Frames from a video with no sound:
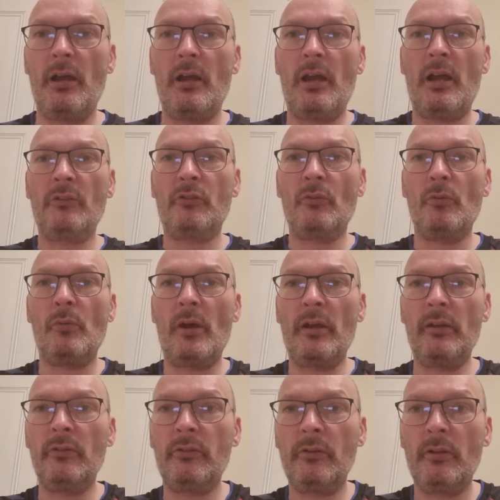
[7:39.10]
As
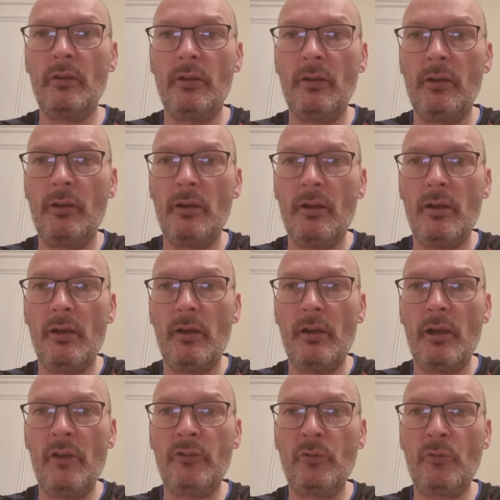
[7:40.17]
always,
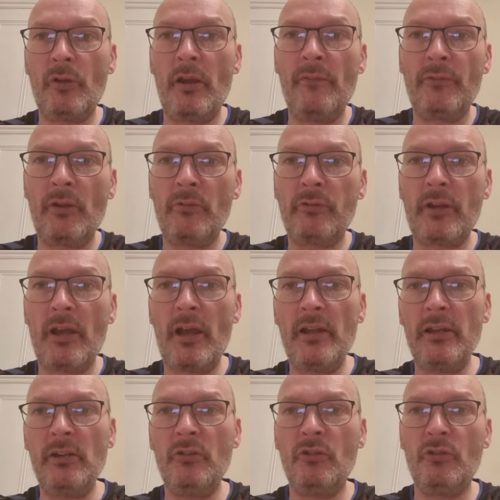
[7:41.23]
if there's
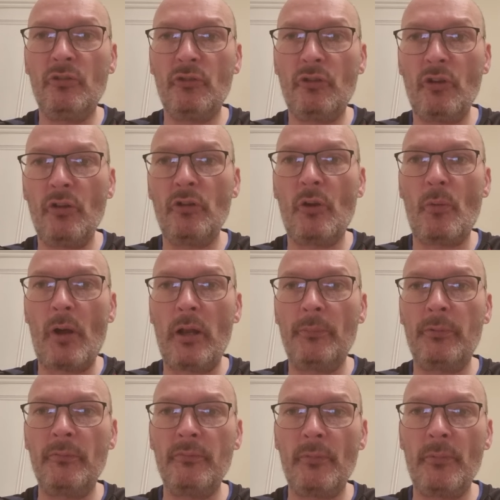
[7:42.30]
any studio
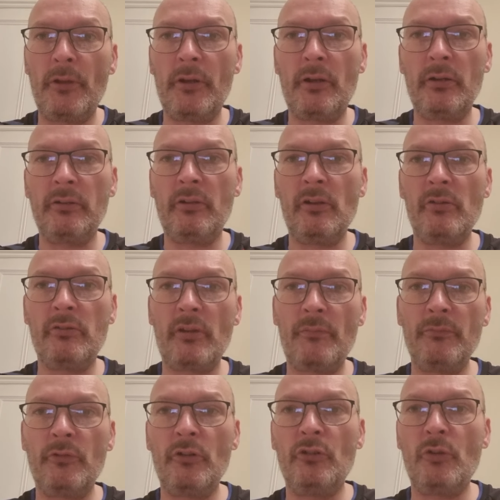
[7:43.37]
album from the
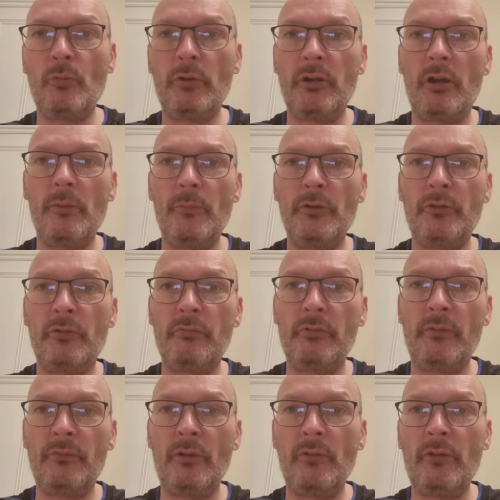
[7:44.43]
1970s you would like me to
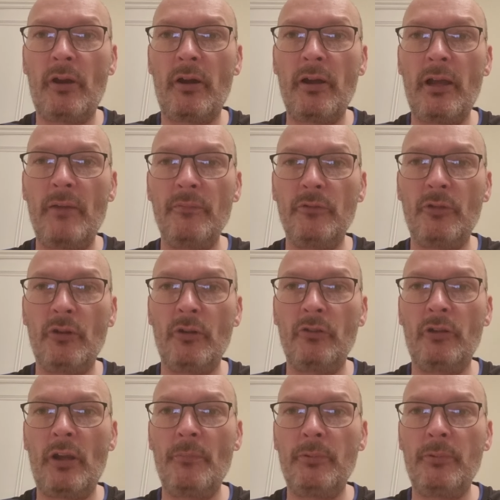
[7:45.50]
review that I haven't done as yet,